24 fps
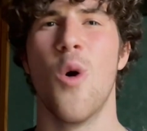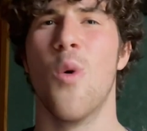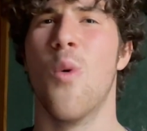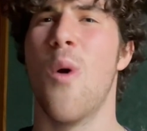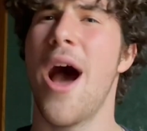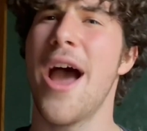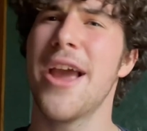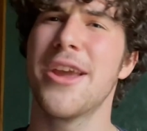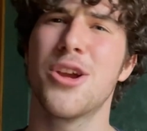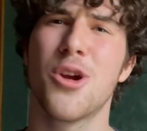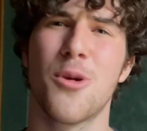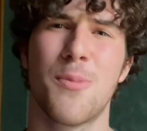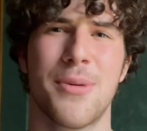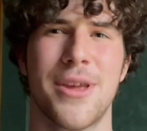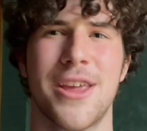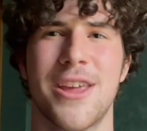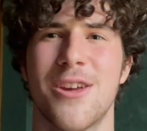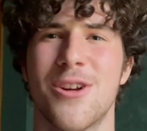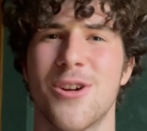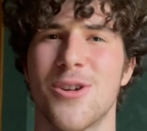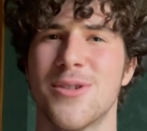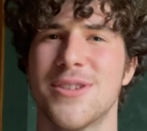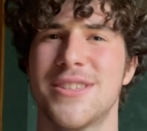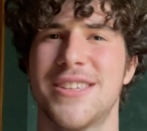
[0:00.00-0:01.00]
Why your
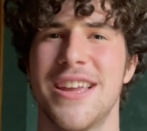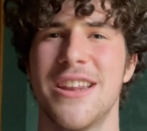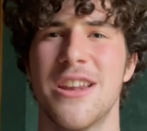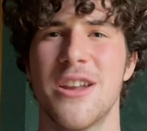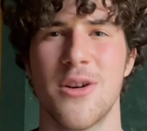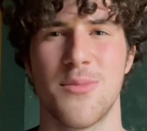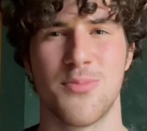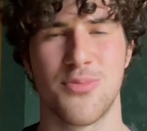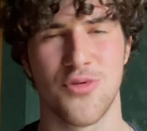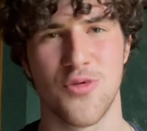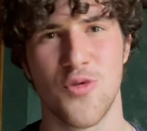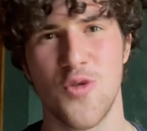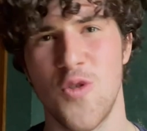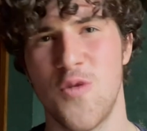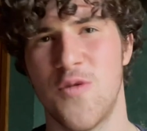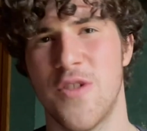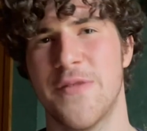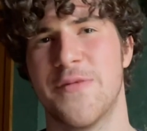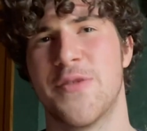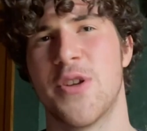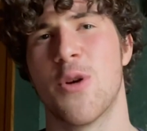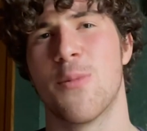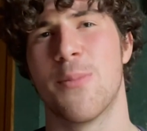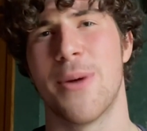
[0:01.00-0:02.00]
peers didn't
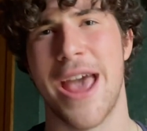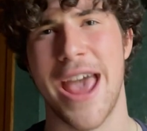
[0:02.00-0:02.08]
approve of your